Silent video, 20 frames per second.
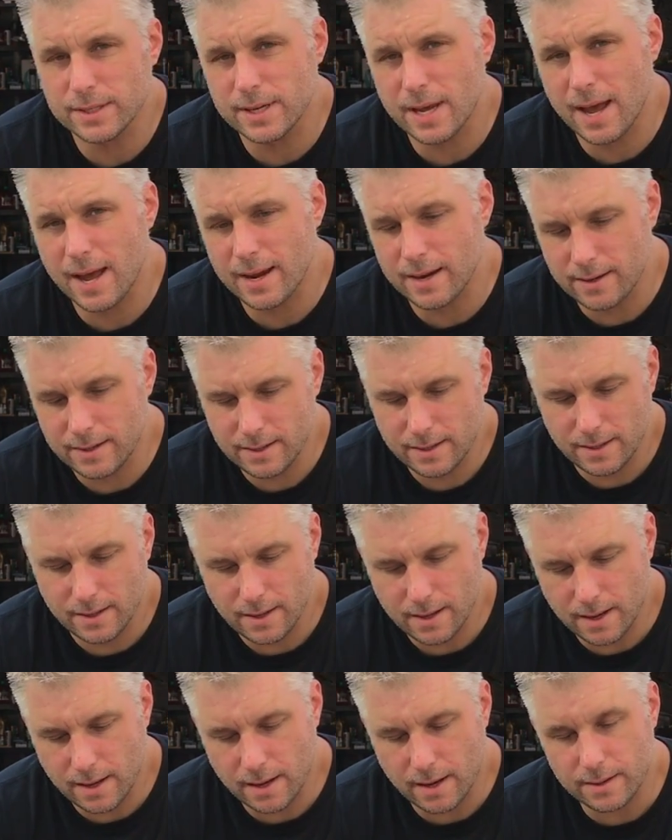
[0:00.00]
the side,
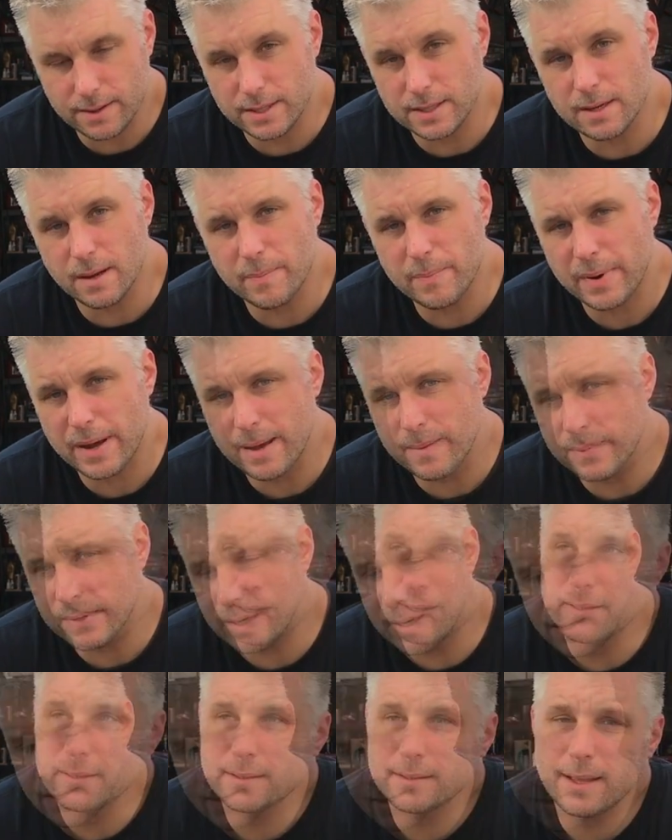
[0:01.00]
the dump pipe.
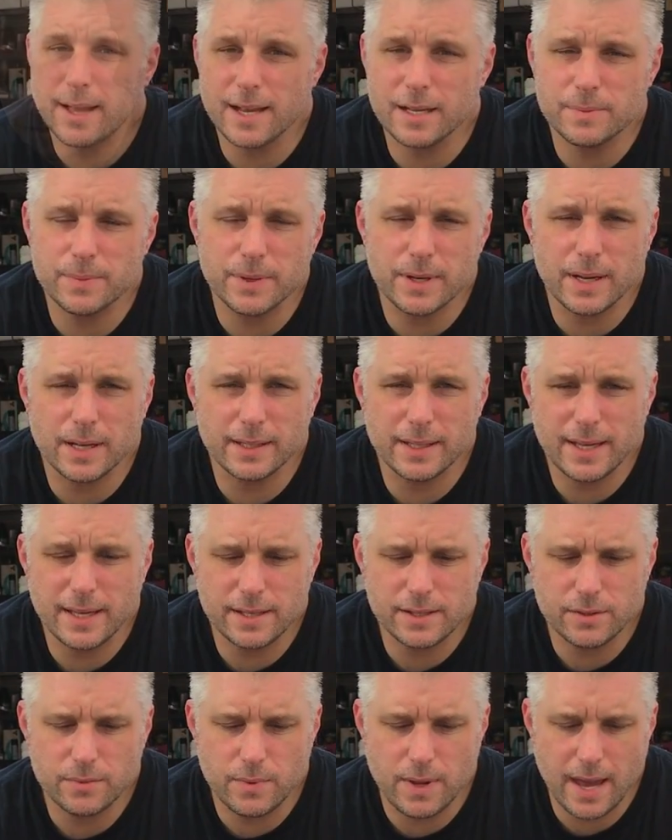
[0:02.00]
last but not
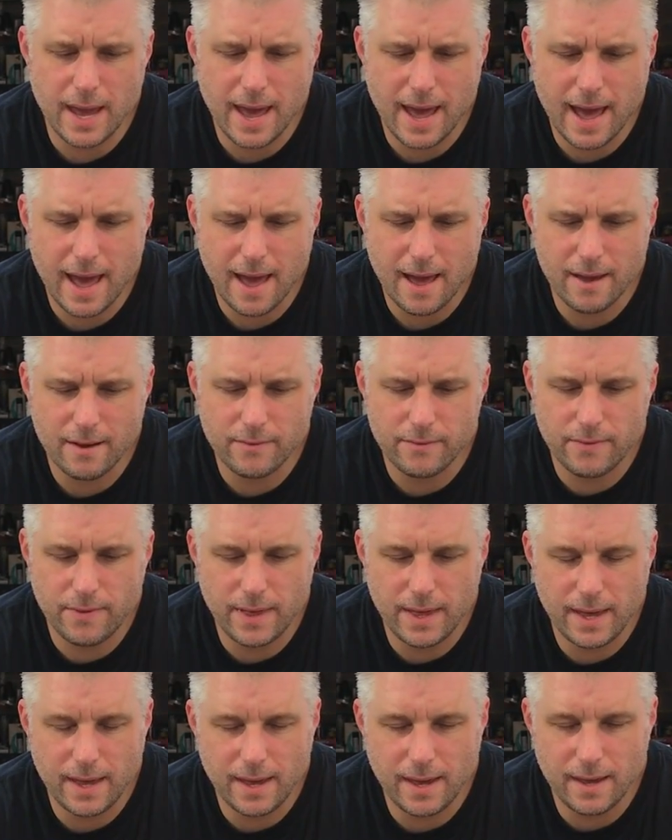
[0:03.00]
least, we have
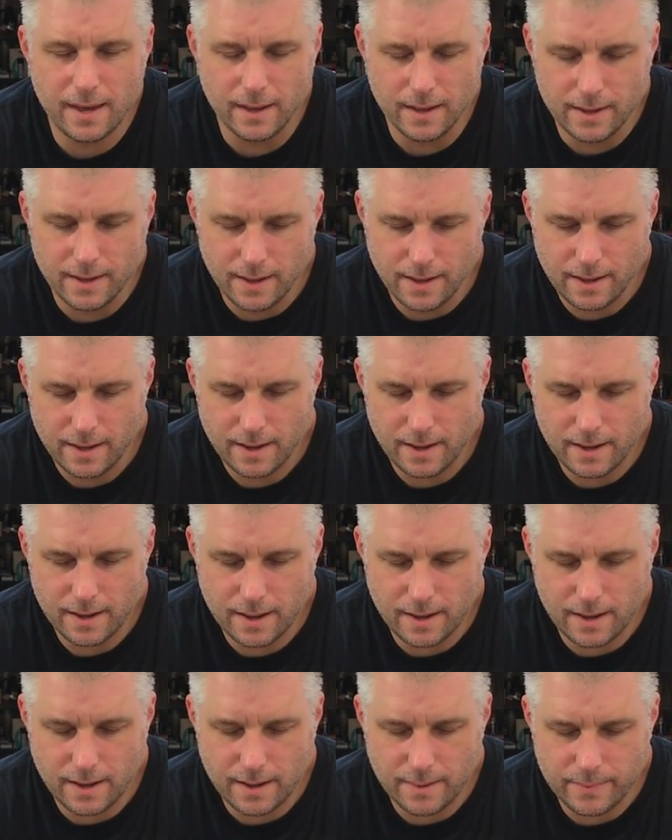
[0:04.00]
the
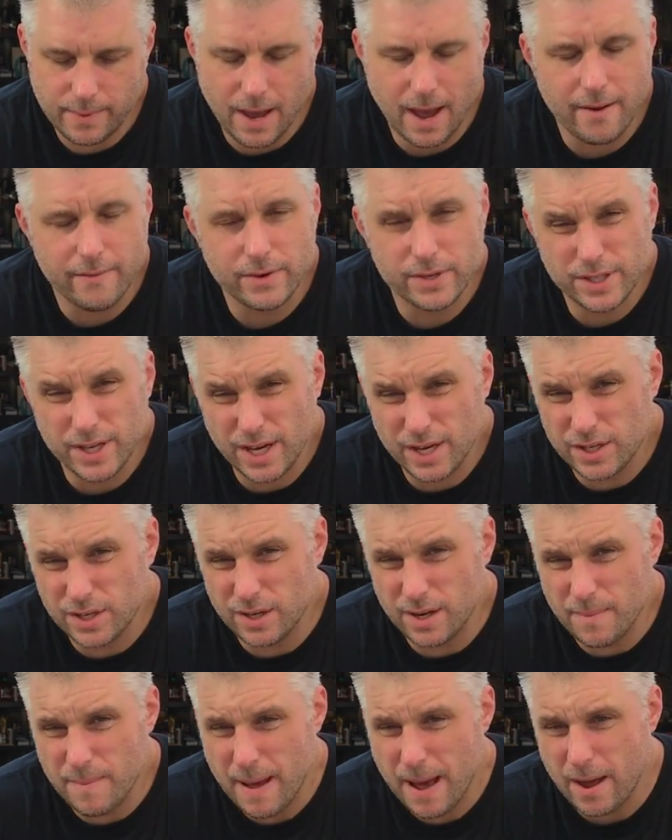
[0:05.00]

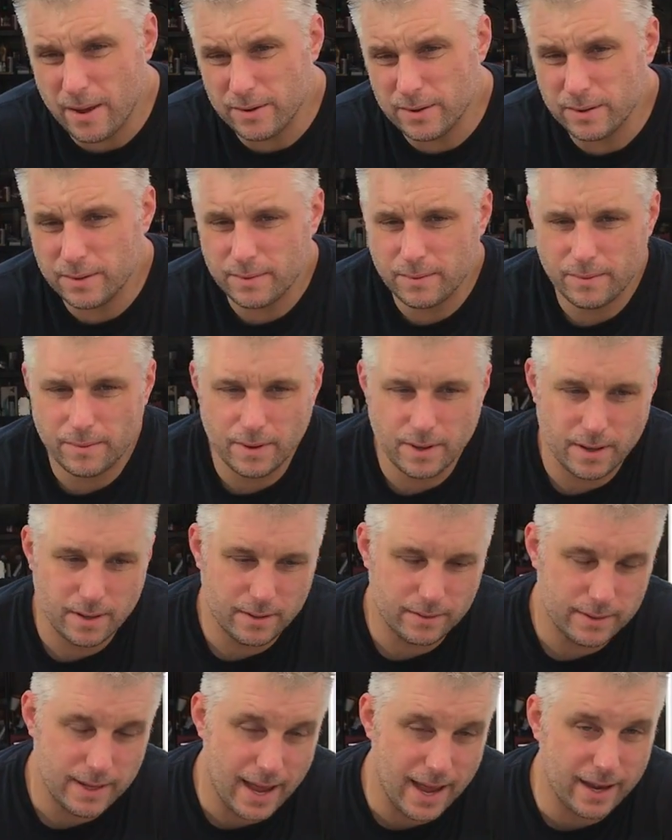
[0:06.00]
conversation about
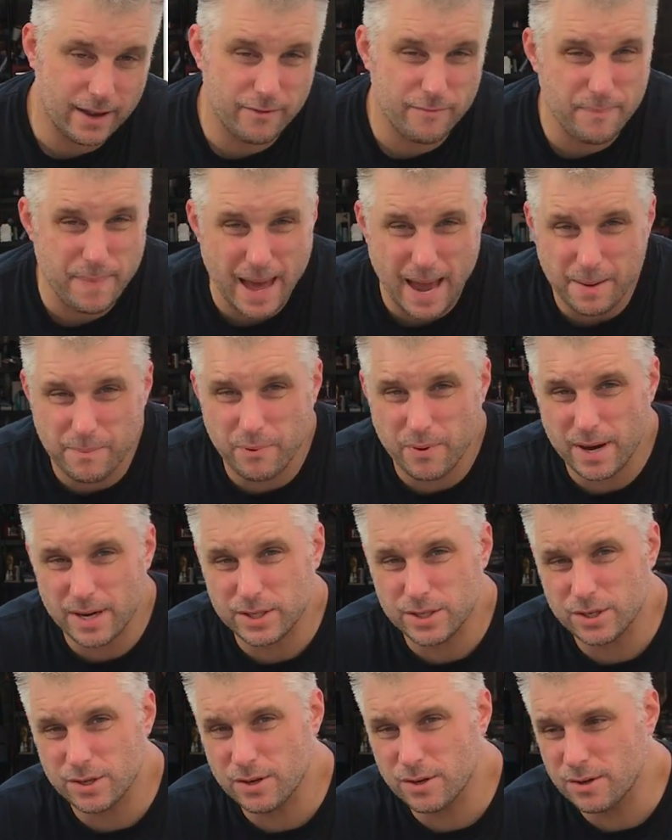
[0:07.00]
lack of back
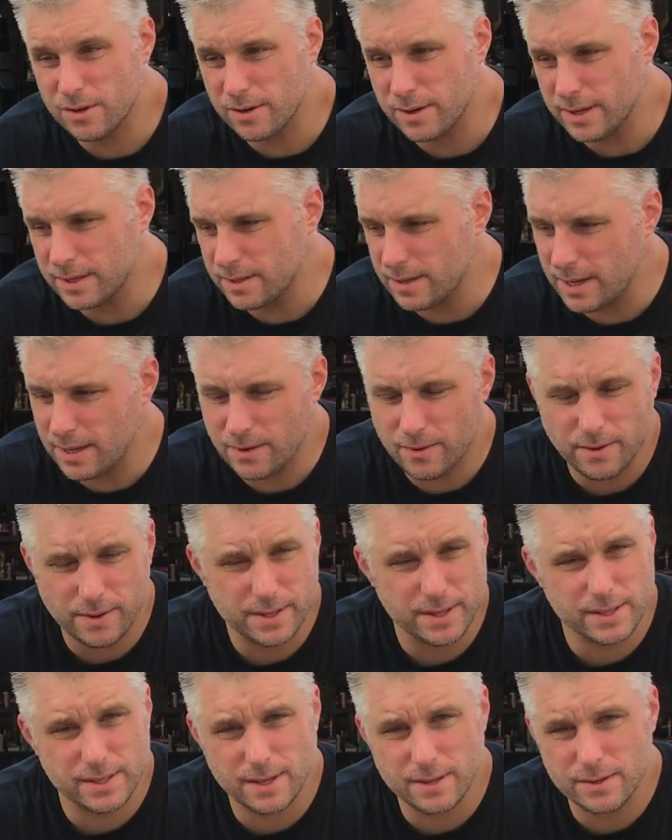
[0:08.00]
pressure and all
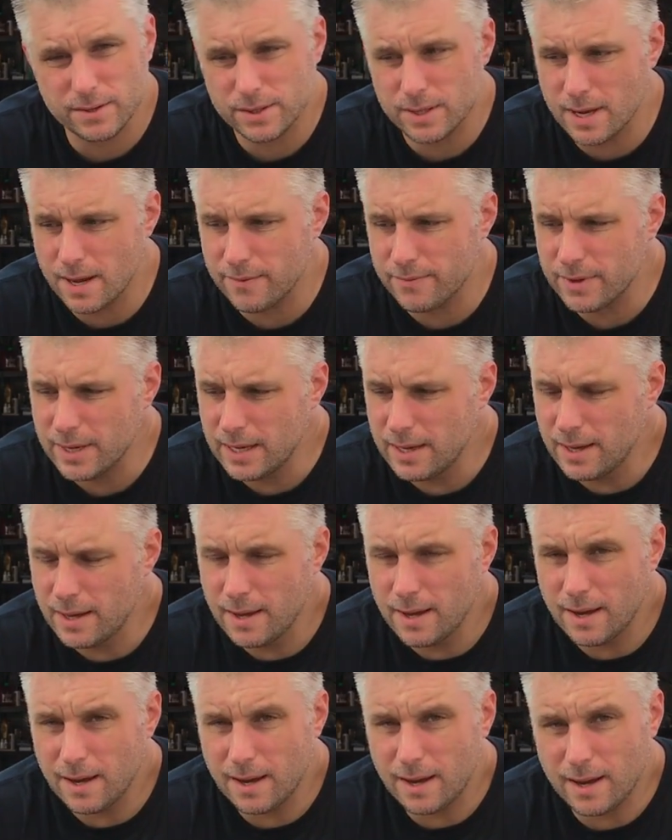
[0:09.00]
this other stuff.
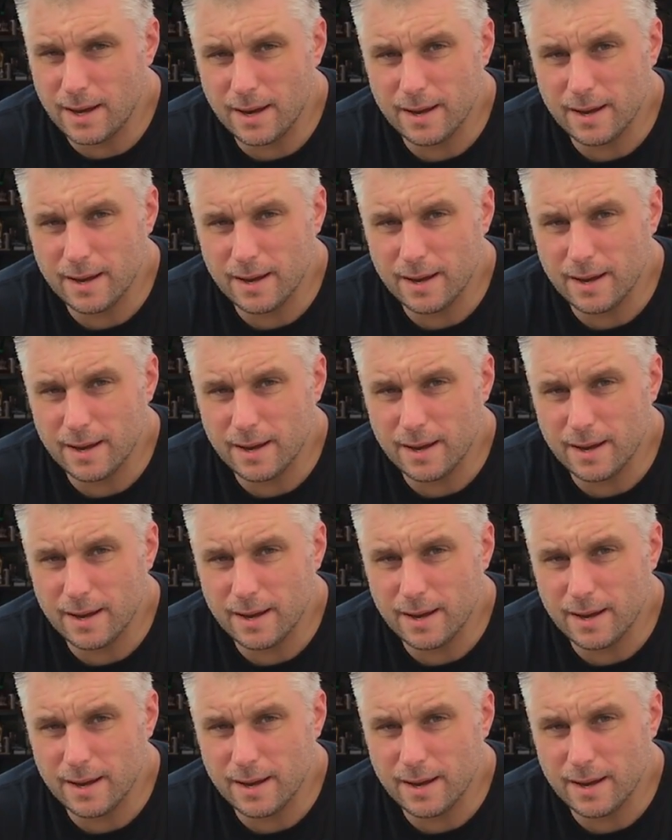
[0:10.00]
If